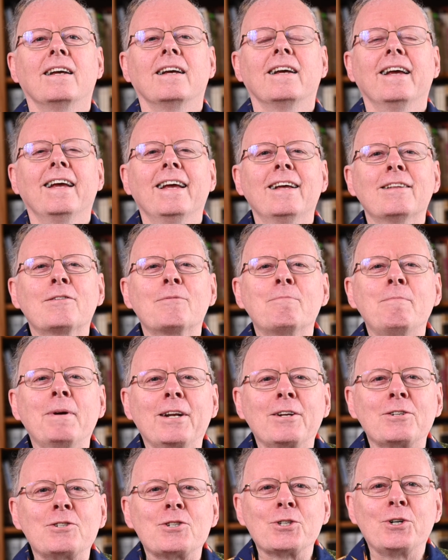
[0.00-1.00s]
It's been a
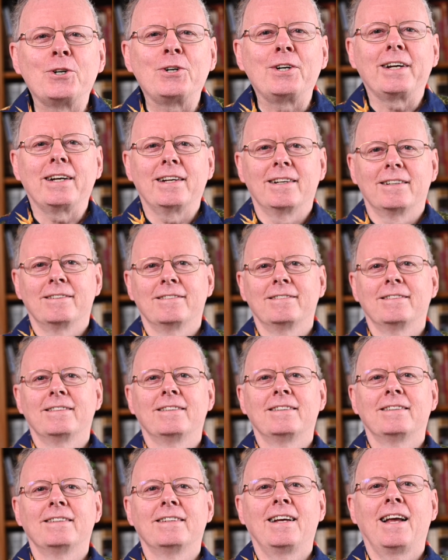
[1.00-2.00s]
joy.
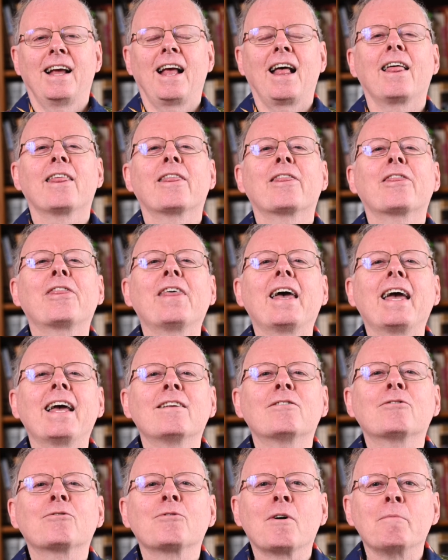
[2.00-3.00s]

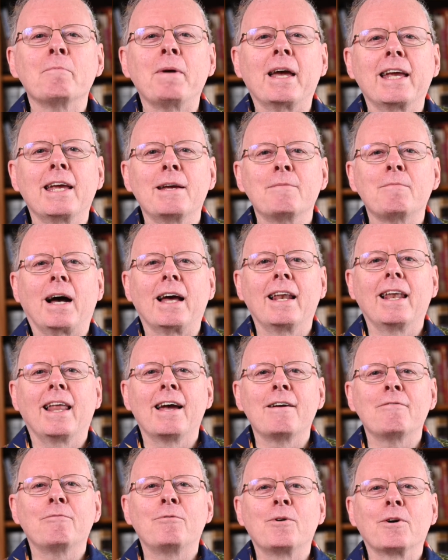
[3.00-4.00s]
Thanks for making my
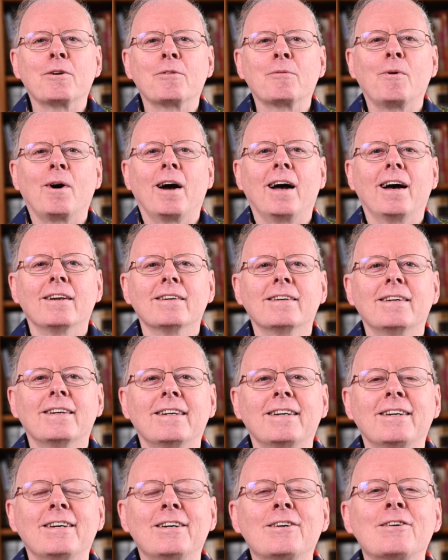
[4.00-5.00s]
life worthwhile.
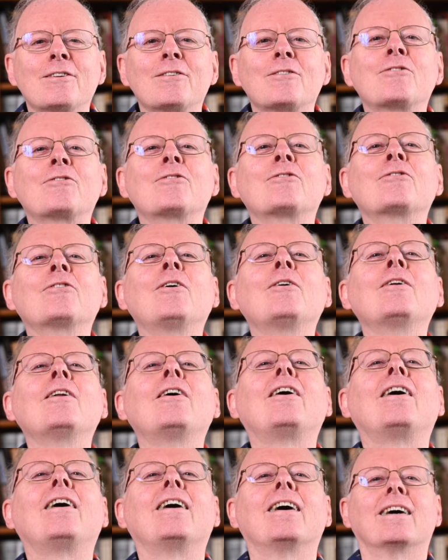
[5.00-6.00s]
So
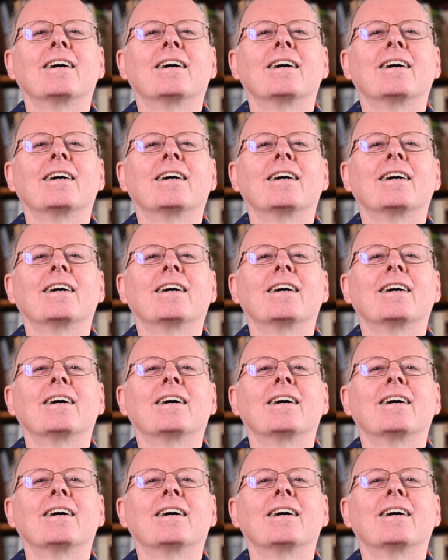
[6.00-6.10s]
long.